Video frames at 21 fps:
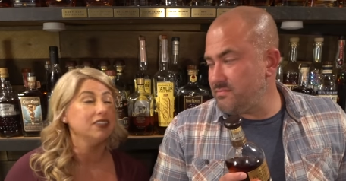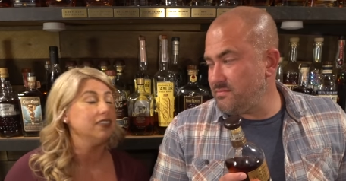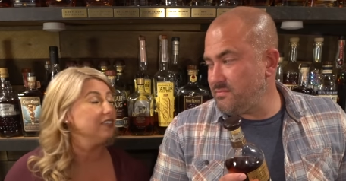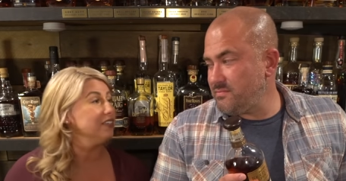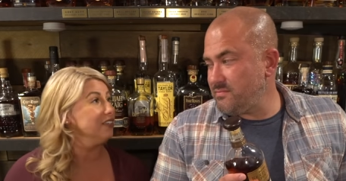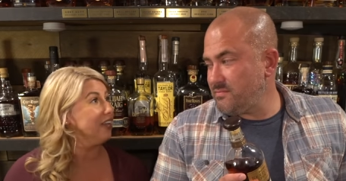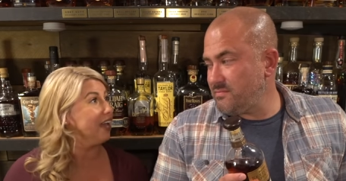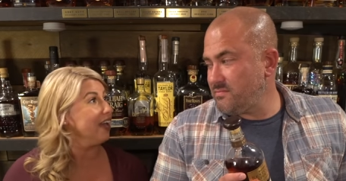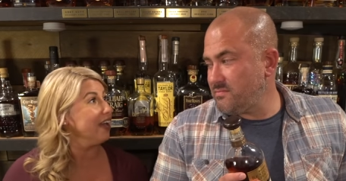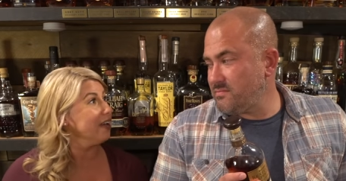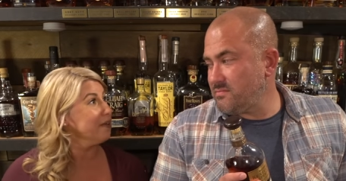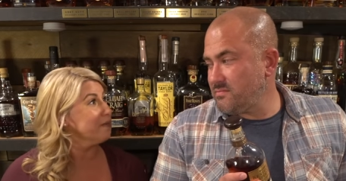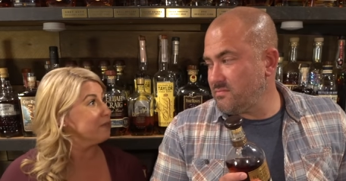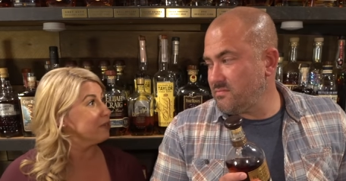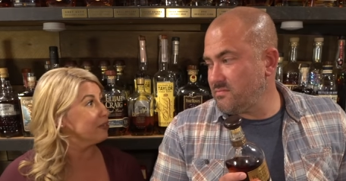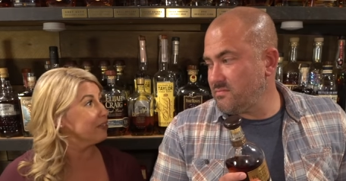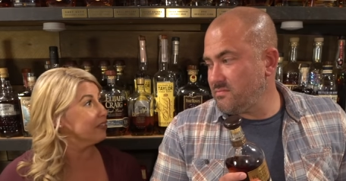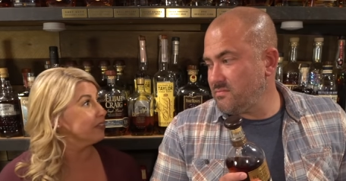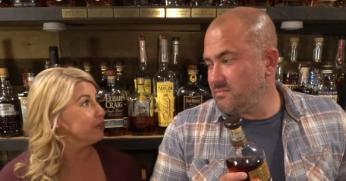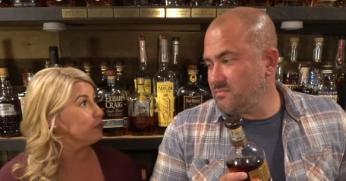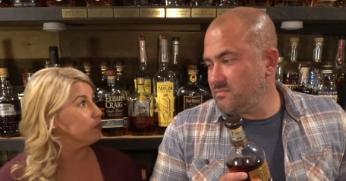Speaker 1: Yeah,
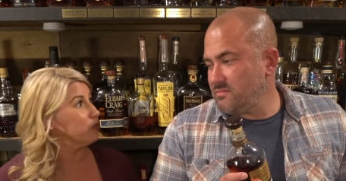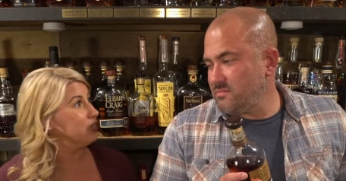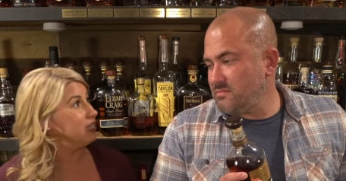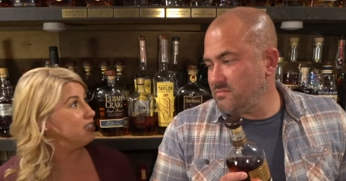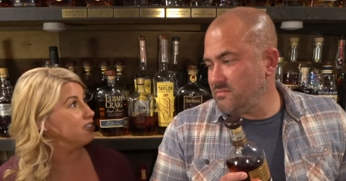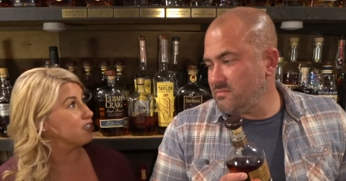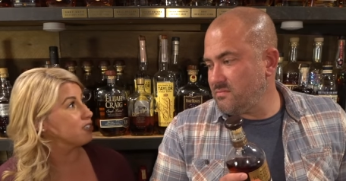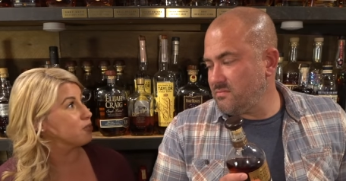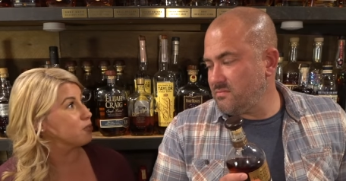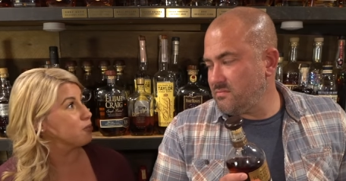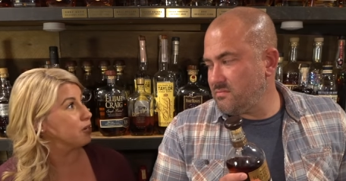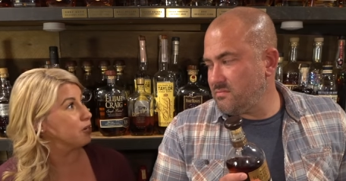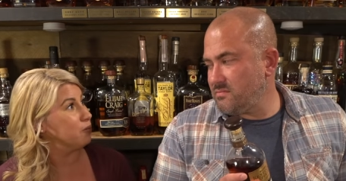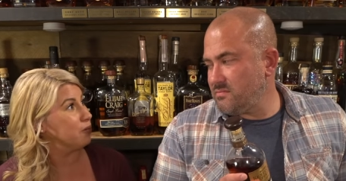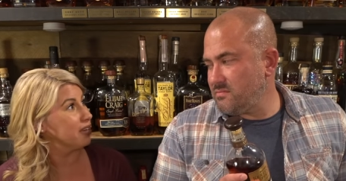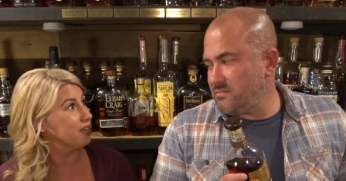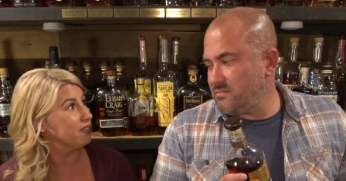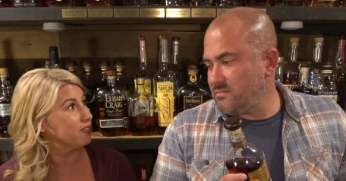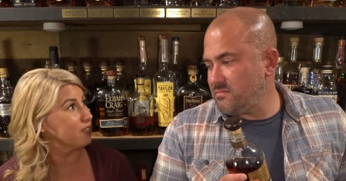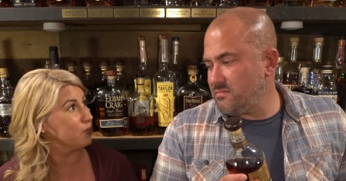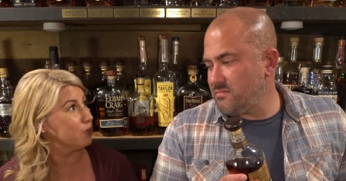but we just went away
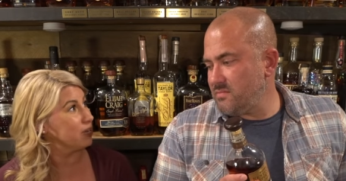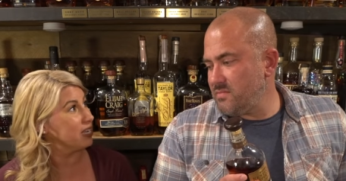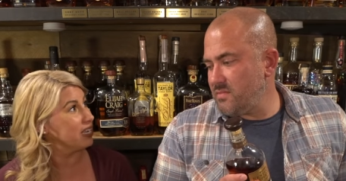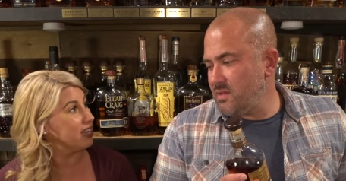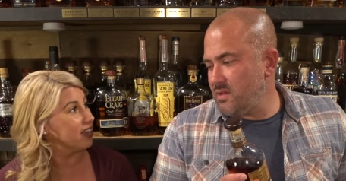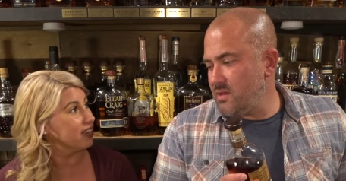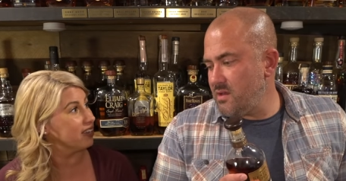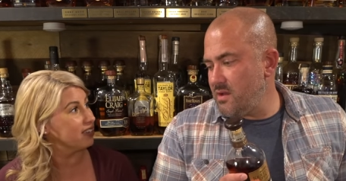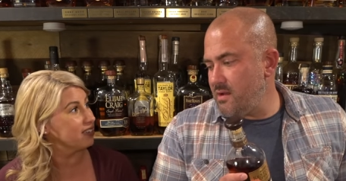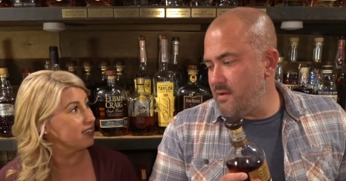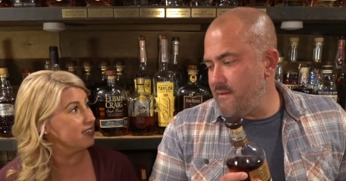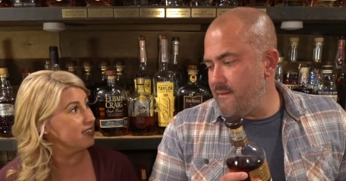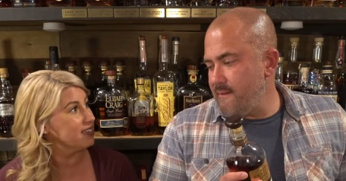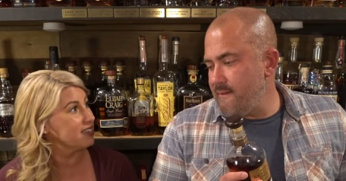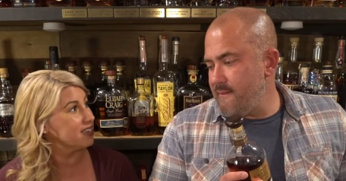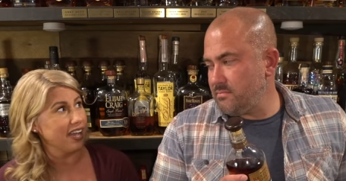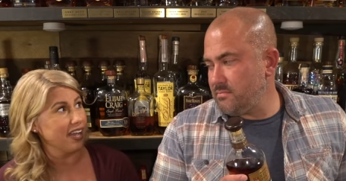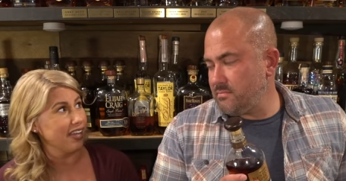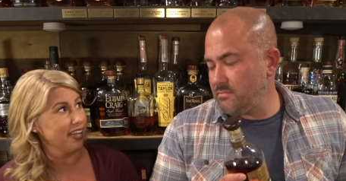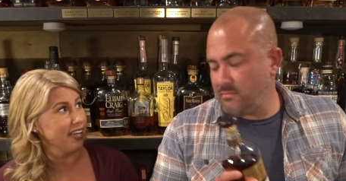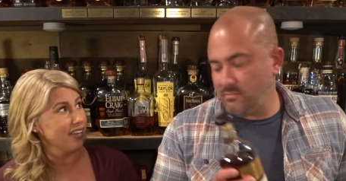for the weekend.
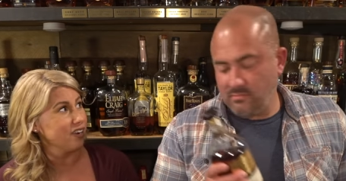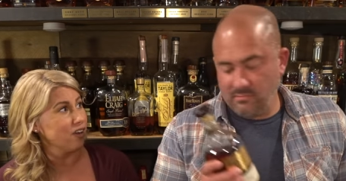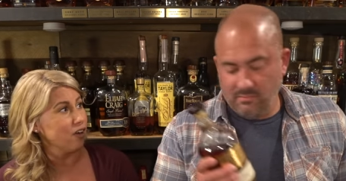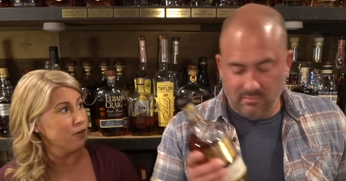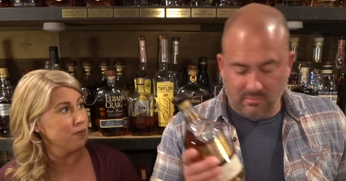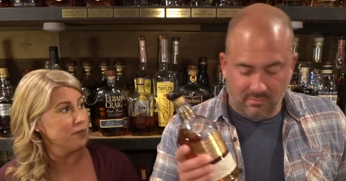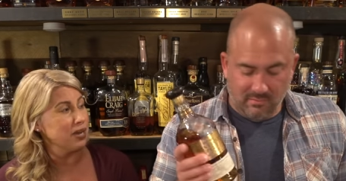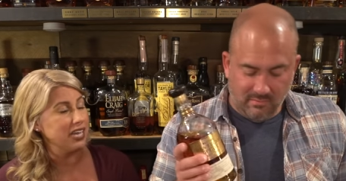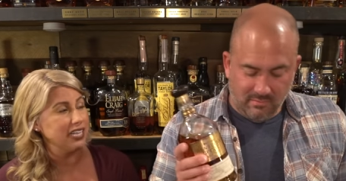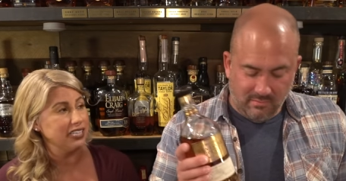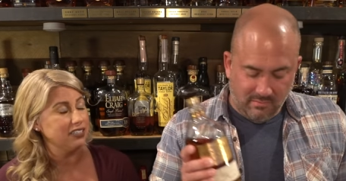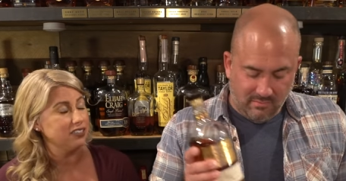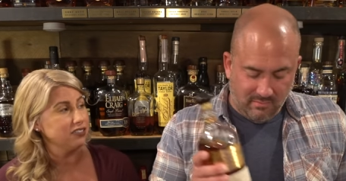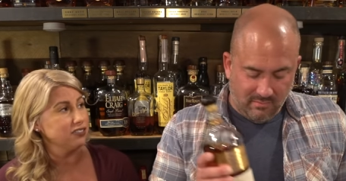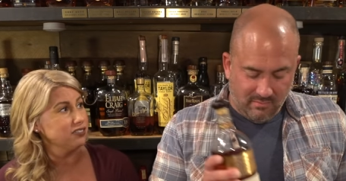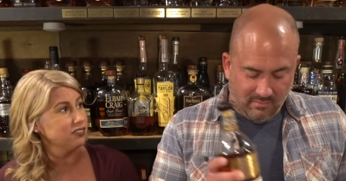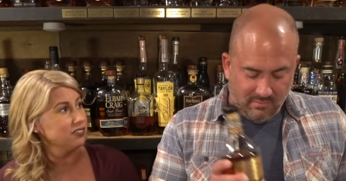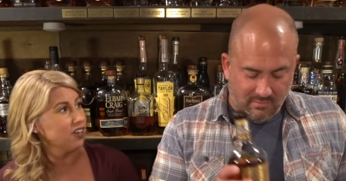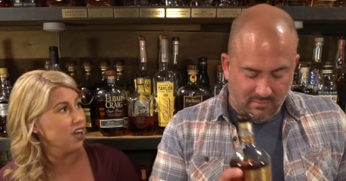I had all my little